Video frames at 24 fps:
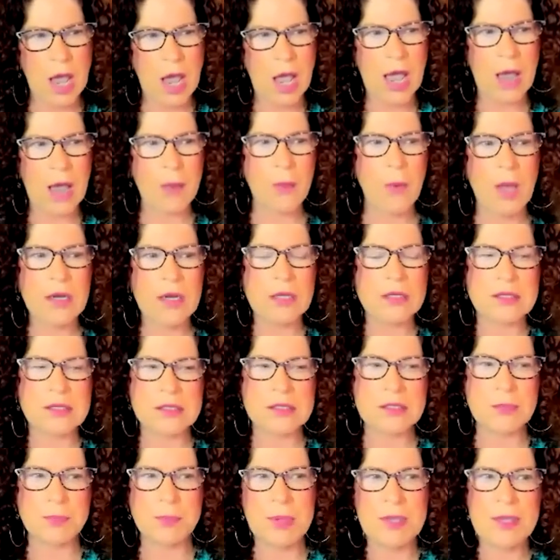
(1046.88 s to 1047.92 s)
I want us
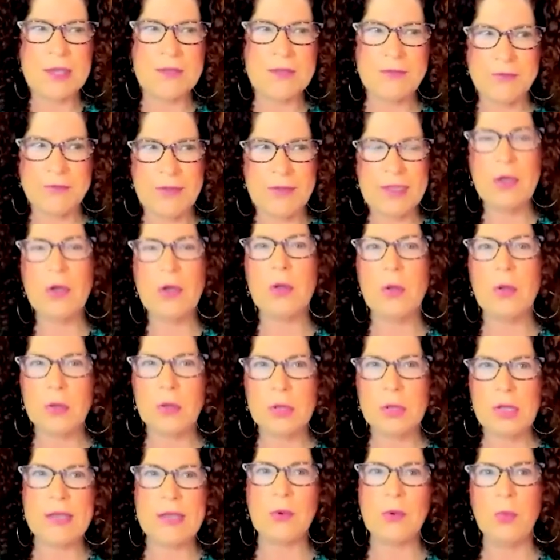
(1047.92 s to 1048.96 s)
to feel
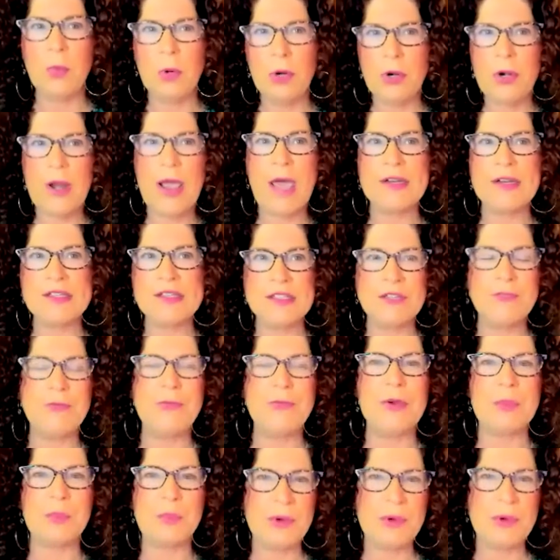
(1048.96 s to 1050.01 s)
like we're at a
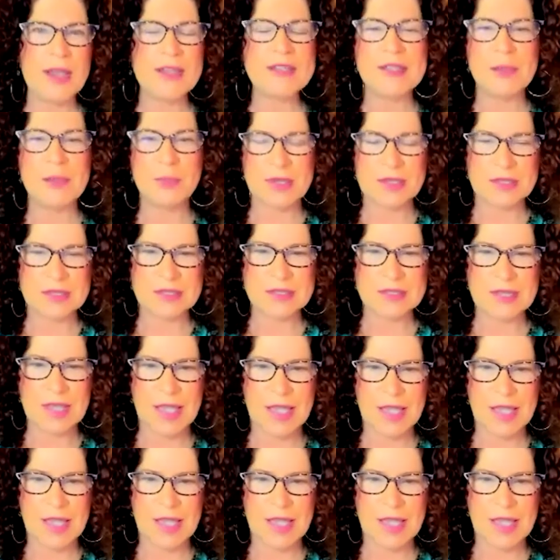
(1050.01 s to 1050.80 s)
different precipice